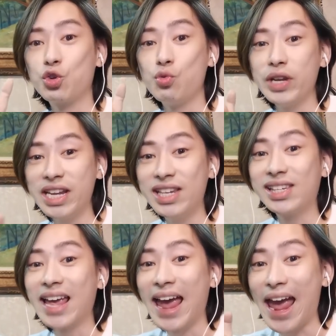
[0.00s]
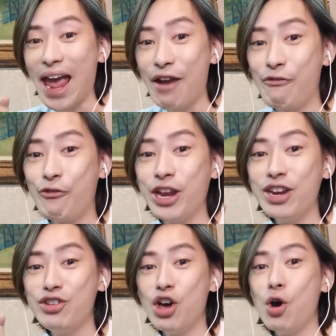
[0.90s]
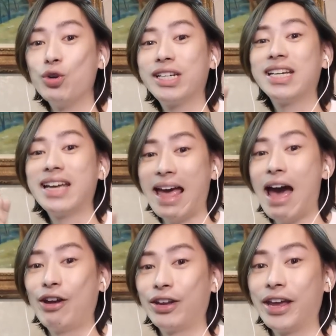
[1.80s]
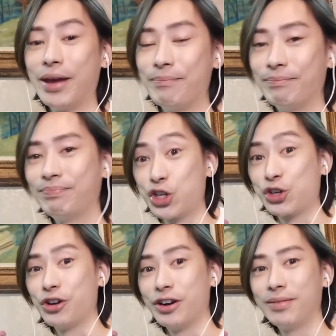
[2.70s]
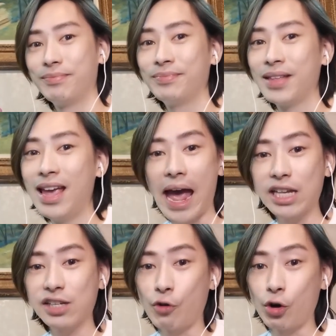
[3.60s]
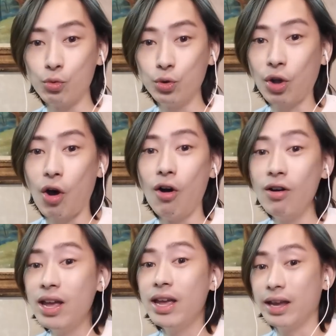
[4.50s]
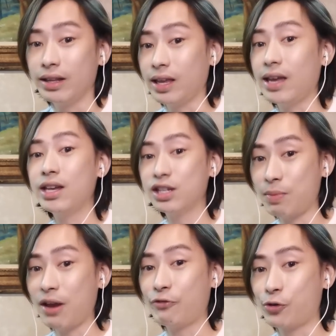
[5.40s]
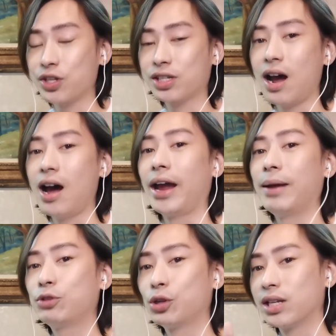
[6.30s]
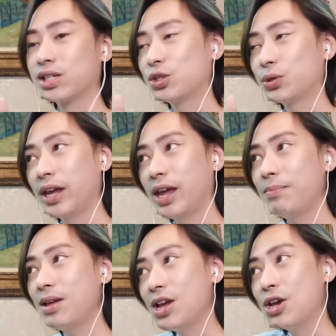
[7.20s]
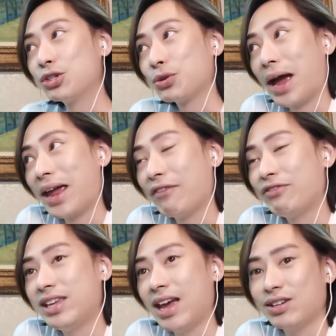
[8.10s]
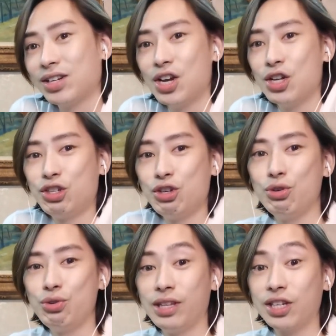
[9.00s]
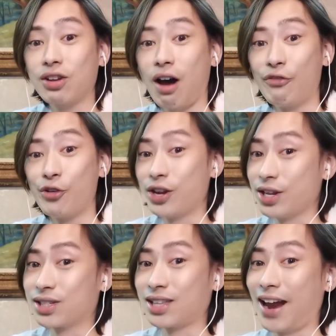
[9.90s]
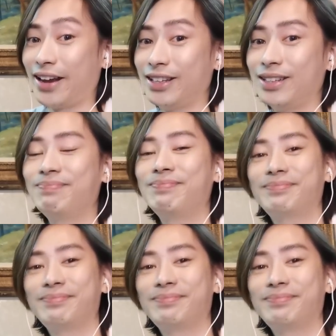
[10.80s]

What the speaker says: squeeze every note out of him, for sure. As for Wu Tong, it is my first time to listen to him, so I have yet to discover his style.